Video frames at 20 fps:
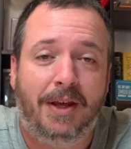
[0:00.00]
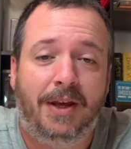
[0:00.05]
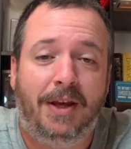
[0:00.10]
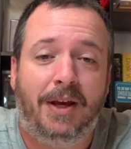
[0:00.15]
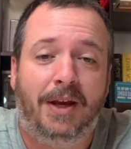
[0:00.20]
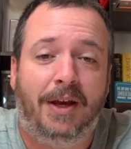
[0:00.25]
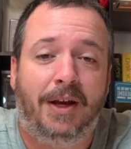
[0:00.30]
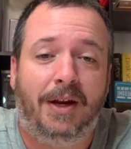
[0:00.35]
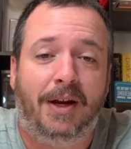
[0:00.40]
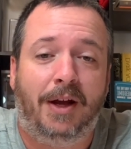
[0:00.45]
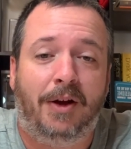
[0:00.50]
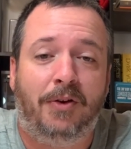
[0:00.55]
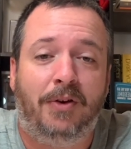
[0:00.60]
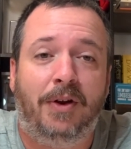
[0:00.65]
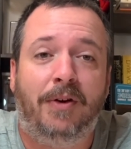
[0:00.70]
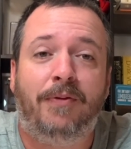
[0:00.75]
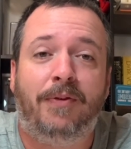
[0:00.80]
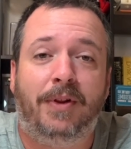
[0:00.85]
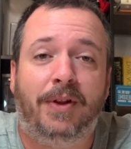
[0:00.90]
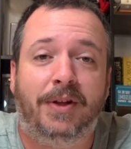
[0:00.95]
And how
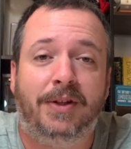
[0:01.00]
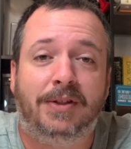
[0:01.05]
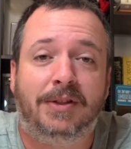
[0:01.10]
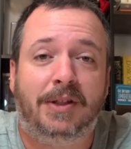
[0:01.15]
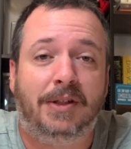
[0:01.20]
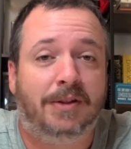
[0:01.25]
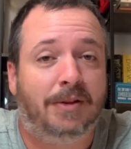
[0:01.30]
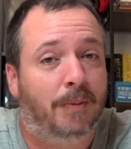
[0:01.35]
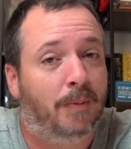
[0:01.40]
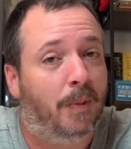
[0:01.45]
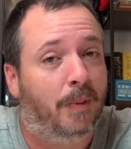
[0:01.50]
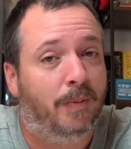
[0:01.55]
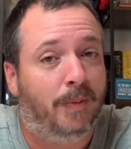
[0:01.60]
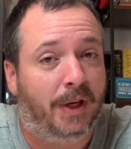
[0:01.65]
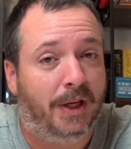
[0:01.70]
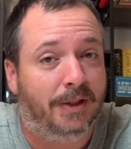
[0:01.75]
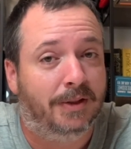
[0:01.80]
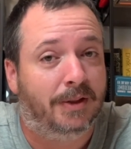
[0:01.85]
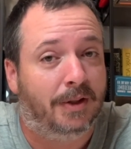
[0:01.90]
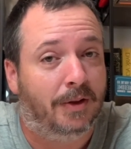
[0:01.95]
Nephilis does some
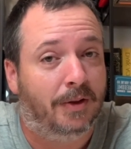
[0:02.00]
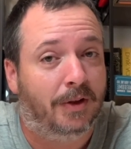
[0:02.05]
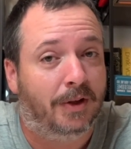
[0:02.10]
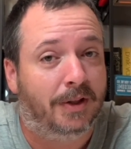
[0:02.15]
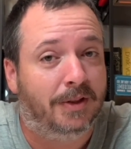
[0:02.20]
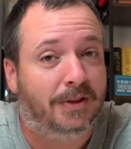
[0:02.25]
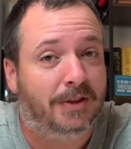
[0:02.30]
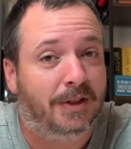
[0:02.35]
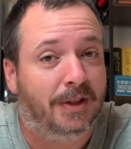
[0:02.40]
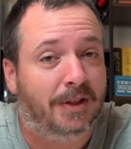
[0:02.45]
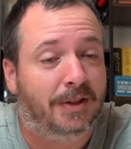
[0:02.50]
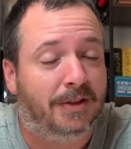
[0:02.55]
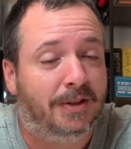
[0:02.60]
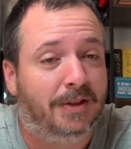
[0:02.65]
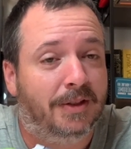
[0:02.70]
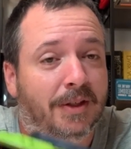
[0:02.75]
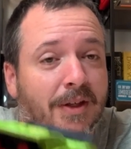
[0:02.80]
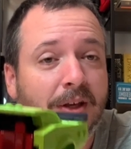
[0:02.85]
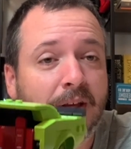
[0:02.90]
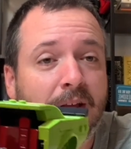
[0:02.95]
amazing looking
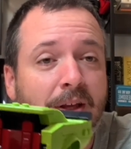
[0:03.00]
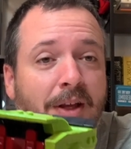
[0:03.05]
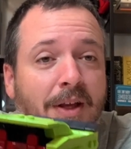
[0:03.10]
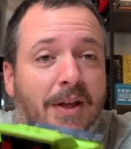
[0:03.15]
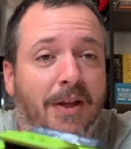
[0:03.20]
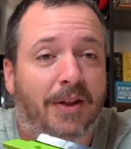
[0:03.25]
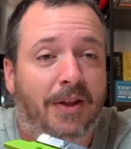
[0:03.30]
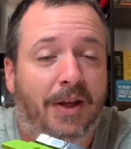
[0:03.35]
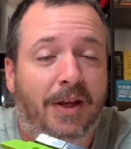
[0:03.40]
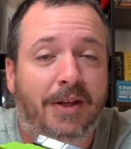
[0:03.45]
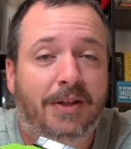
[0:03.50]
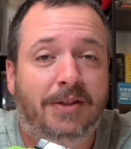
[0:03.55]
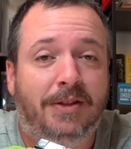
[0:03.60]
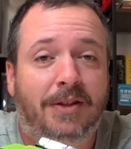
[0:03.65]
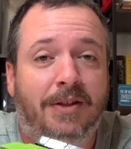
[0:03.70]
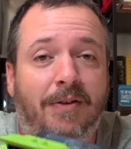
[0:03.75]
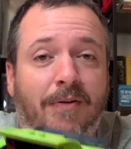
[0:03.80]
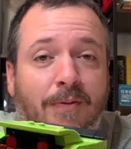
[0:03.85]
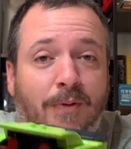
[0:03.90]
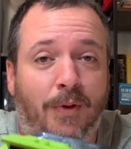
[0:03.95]
seats.
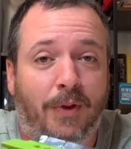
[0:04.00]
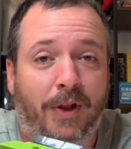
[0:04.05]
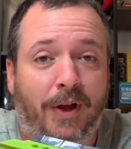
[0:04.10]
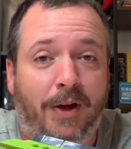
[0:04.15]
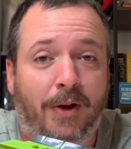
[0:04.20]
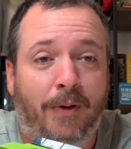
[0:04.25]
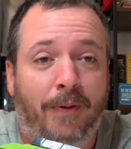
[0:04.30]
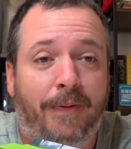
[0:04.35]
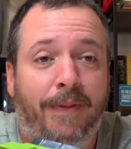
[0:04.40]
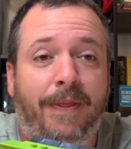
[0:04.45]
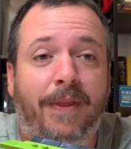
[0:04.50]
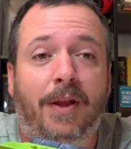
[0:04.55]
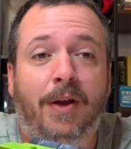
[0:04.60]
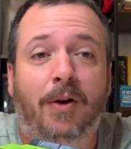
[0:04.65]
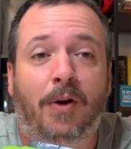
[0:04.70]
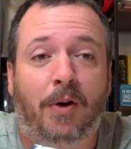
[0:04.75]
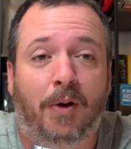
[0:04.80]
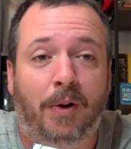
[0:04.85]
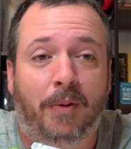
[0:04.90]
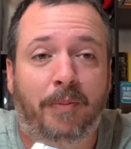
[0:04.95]
These, for LEGO,
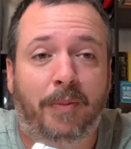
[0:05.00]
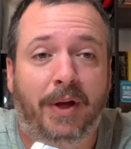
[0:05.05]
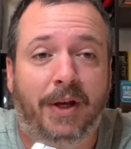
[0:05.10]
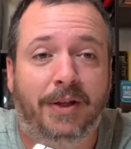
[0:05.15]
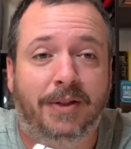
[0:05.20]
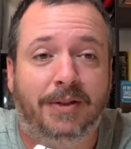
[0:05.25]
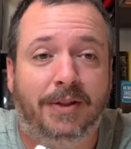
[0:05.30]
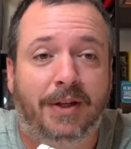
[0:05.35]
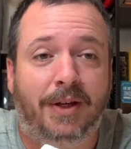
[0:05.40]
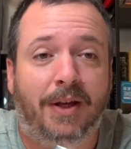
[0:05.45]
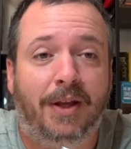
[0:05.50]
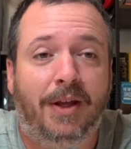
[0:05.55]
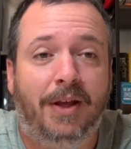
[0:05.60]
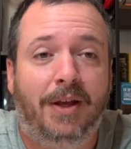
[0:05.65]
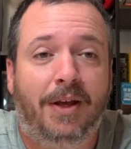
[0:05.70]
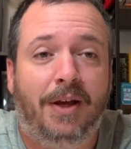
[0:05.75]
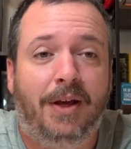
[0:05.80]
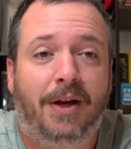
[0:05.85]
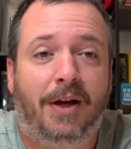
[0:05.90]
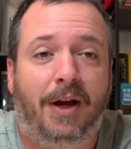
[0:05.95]
are amazing.
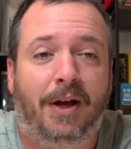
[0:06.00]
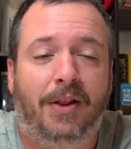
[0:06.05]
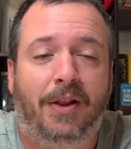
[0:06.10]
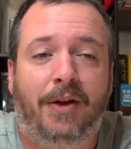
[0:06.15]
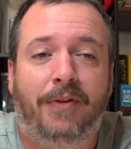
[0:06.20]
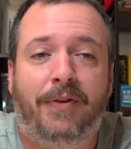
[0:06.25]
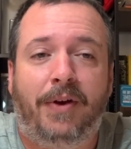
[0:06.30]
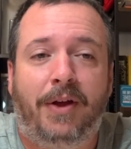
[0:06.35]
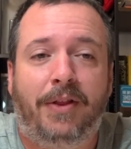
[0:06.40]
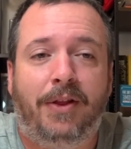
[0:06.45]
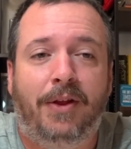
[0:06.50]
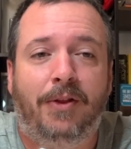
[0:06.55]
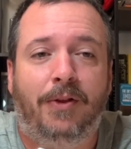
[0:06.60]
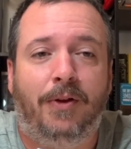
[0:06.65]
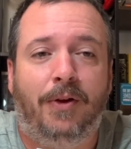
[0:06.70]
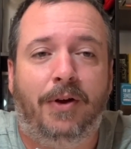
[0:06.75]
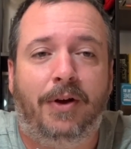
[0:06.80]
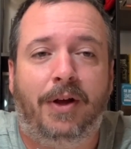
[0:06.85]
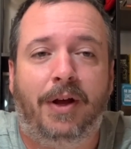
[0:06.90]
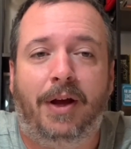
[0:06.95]
I love how they
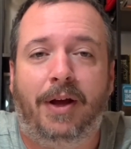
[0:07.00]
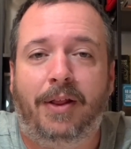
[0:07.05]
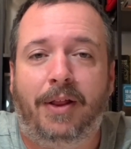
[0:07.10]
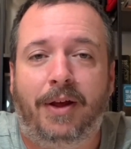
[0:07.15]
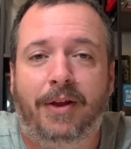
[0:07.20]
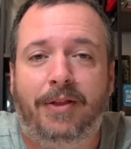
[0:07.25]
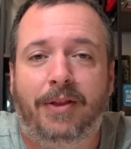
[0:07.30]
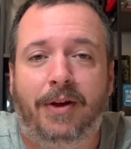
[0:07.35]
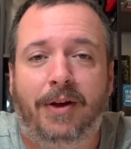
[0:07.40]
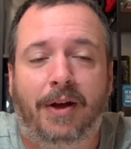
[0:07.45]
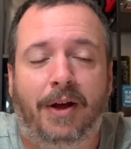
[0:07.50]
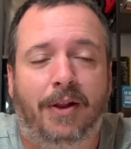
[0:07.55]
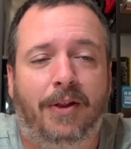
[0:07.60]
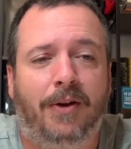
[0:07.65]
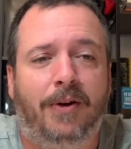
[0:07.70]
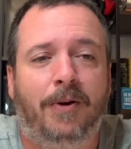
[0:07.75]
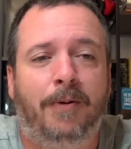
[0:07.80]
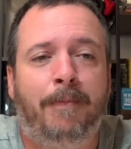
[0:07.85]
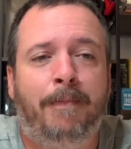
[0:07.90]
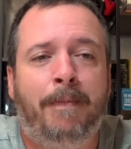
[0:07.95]
look. I like the
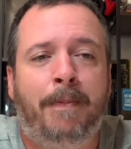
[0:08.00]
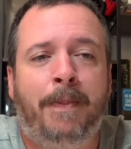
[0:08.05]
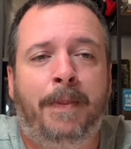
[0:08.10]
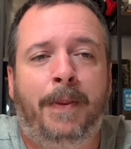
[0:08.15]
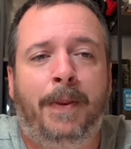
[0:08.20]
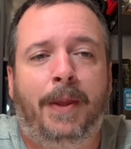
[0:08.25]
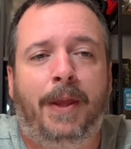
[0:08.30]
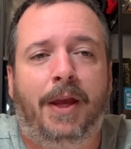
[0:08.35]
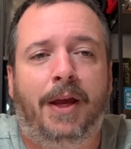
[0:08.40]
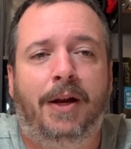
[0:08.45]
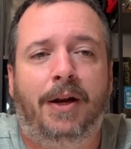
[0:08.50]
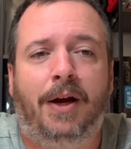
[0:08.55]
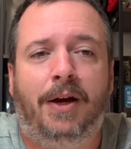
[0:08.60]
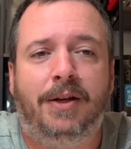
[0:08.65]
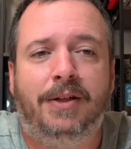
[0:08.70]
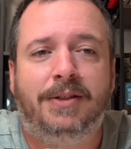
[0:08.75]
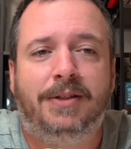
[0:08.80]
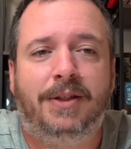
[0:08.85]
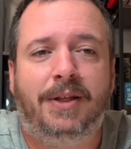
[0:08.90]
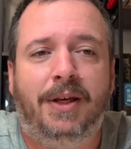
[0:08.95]
color. And
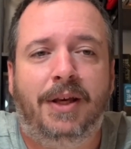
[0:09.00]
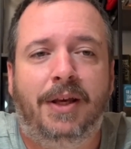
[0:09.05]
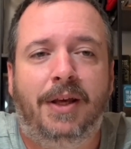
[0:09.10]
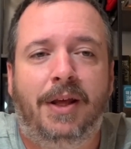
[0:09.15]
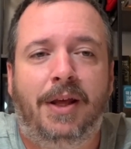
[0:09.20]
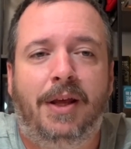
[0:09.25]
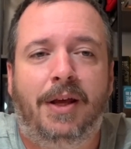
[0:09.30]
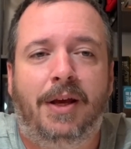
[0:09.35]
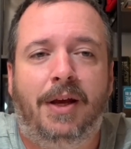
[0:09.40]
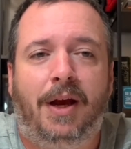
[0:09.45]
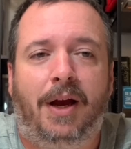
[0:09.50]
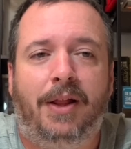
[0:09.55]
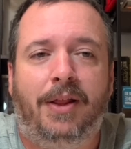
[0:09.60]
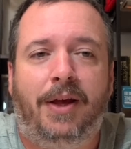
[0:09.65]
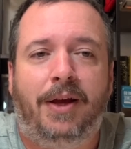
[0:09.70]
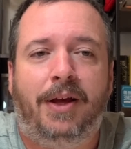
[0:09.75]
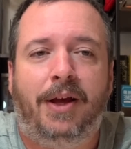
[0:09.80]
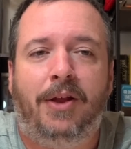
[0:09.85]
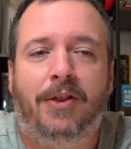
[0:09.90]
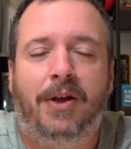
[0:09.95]
honestly, I
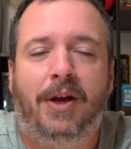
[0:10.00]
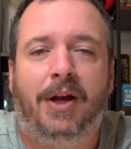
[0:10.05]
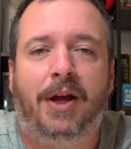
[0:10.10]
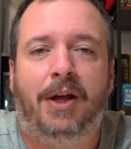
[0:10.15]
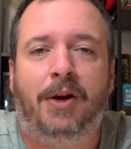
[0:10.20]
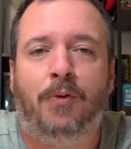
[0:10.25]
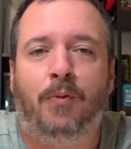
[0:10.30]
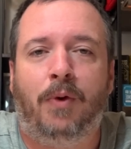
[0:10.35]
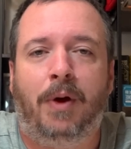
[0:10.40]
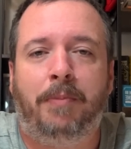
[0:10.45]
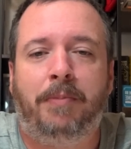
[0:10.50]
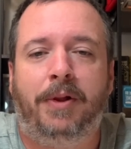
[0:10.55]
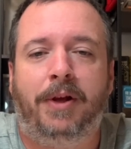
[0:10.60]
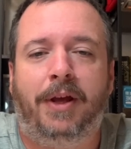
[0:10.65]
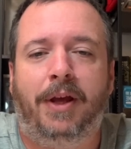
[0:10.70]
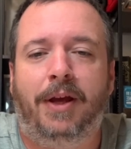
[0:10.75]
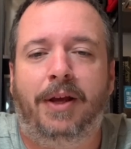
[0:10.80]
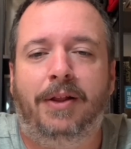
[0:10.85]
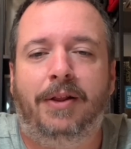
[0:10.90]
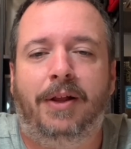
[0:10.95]
like how they kind of
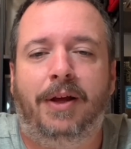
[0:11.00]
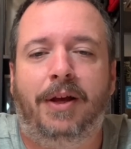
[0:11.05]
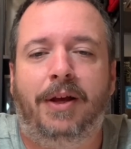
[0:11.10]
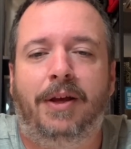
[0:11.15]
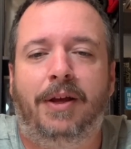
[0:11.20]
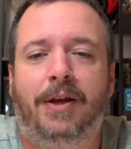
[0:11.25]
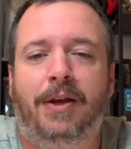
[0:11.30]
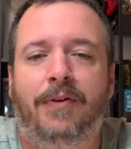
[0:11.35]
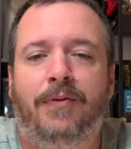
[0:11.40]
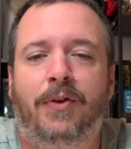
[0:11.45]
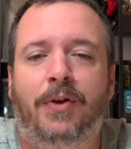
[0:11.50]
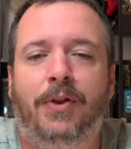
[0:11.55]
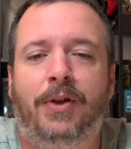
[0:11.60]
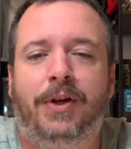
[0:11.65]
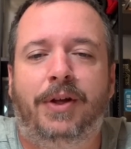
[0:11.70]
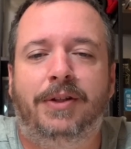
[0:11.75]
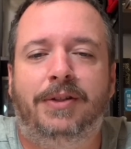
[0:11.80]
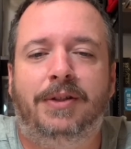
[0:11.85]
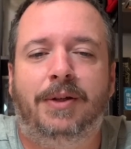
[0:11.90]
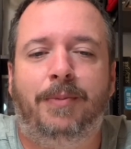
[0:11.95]
replicate, like, if you
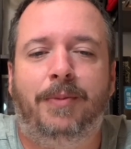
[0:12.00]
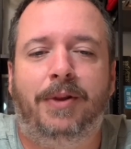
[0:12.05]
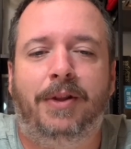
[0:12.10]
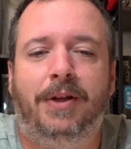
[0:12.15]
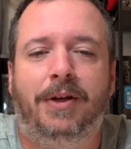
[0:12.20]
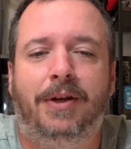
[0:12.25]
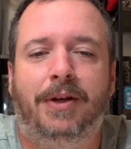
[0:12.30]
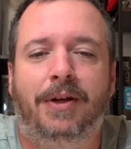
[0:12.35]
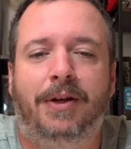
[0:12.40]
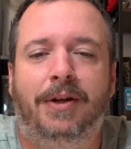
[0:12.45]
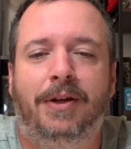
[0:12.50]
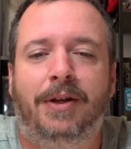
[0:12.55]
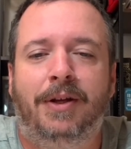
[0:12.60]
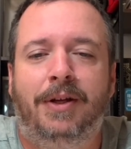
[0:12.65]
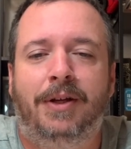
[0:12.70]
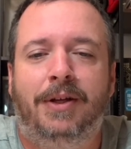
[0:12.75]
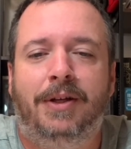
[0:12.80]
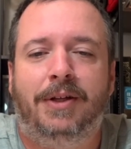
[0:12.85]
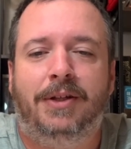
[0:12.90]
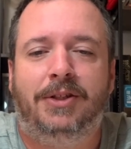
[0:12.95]
look at some of the
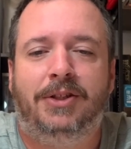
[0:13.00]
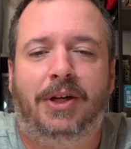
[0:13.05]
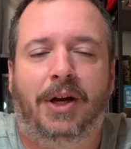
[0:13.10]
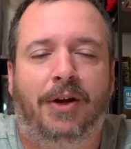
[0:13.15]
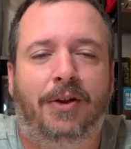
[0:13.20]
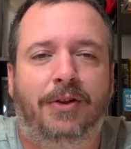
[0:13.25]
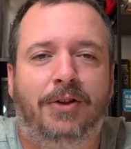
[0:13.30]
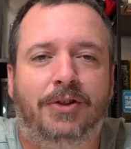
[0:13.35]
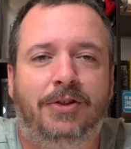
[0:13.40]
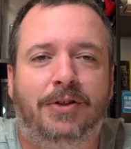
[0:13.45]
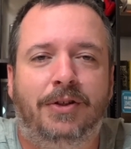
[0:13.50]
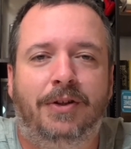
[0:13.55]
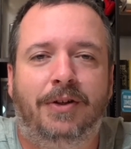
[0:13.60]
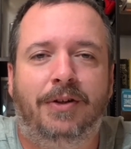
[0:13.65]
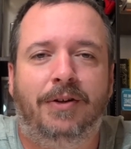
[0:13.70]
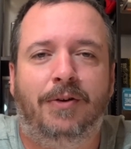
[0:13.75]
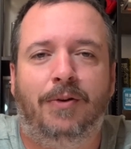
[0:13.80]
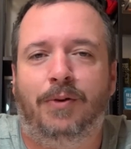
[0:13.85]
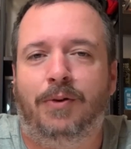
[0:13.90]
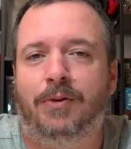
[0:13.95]

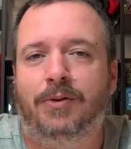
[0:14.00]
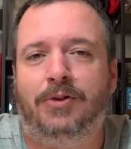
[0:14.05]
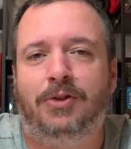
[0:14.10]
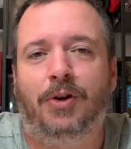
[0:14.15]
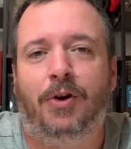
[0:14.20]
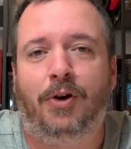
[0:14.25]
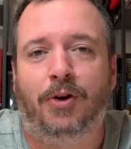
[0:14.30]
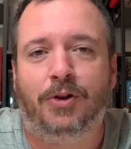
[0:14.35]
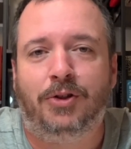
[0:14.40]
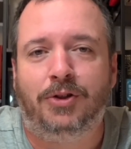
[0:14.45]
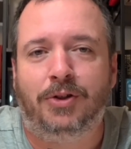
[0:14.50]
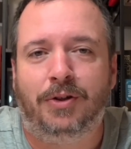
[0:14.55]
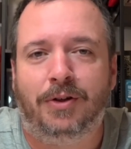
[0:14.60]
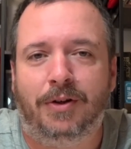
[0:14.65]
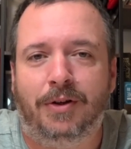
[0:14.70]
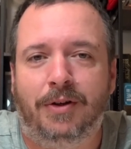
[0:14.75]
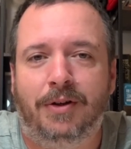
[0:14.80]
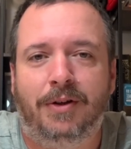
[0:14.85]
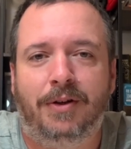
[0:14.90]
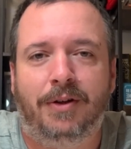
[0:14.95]
Challenger or
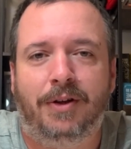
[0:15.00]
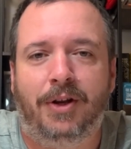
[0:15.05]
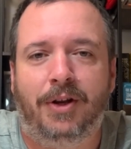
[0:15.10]
Charger,